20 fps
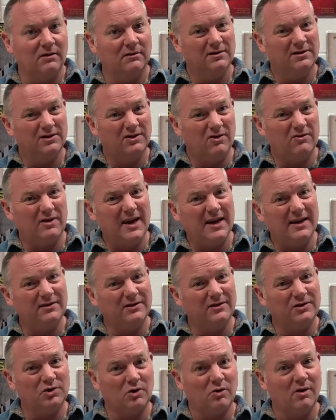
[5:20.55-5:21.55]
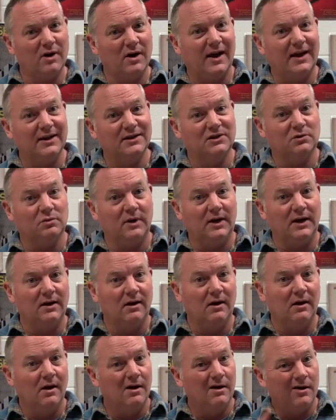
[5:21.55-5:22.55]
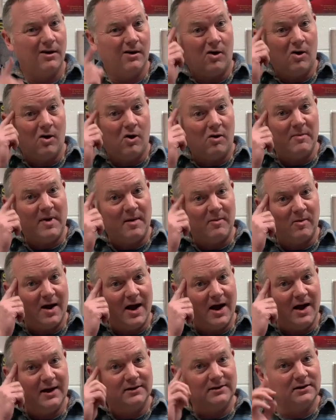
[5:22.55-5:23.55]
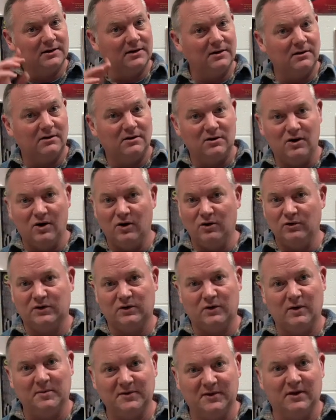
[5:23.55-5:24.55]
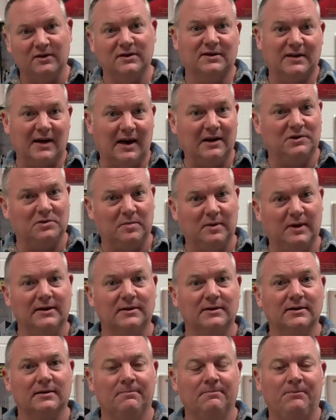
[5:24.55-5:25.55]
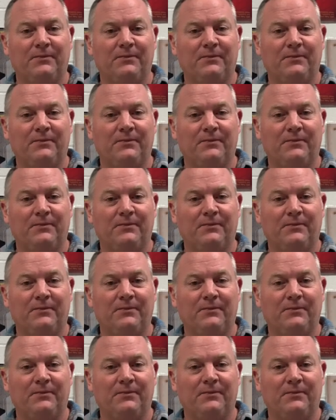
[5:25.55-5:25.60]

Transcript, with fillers: So nice, short, and sweet, all memorized, no scripts on stage, please.